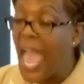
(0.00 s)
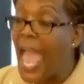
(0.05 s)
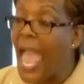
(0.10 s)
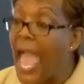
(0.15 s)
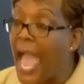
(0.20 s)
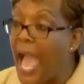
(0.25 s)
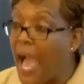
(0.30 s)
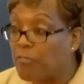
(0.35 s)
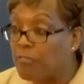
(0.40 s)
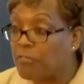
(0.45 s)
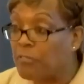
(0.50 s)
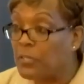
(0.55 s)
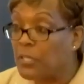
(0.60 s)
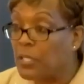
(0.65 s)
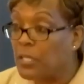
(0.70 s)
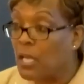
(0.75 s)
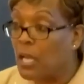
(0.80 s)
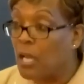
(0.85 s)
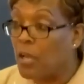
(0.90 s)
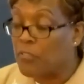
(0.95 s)
half
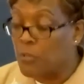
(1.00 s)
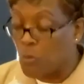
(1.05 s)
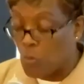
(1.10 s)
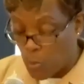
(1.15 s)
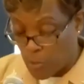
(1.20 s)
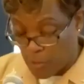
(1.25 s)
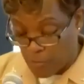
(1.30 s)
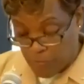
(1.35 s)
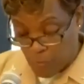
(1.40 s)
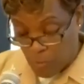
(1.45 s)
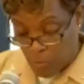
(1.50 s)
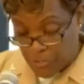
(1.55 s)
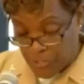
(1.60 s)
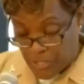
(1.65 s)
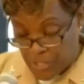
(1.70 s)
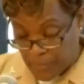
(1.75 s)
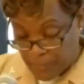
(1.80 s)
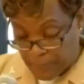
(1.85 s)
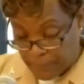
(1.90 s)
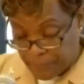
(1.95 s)
of the
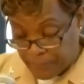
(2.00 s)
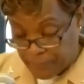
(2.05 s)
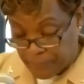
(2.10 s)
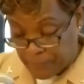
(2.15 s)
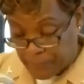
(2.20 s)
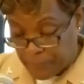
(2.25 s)
workforce.